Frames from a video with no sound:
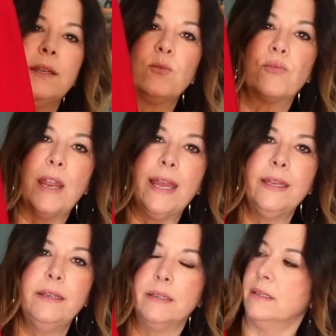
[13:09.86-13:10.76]
in
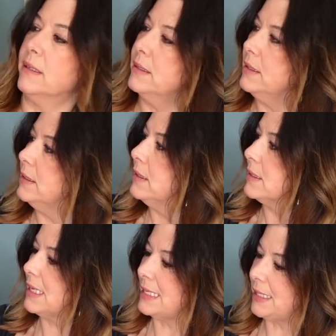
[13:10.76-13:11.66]
red,
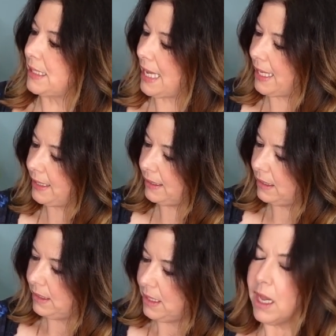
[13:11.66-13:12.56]
size
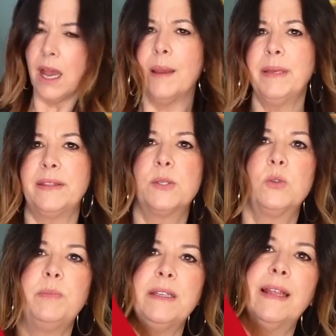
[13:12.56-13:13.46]
10. I bet this
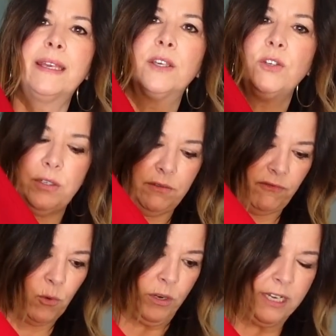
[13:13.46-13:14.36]
would be like a good
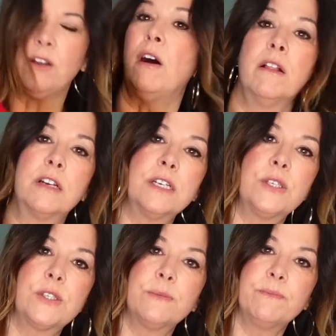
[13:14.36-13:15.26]
$40.
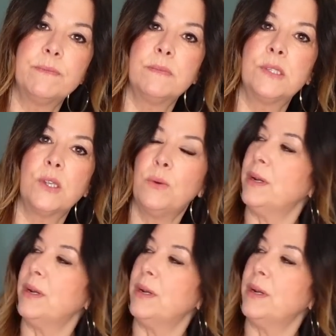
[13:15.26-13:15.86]
So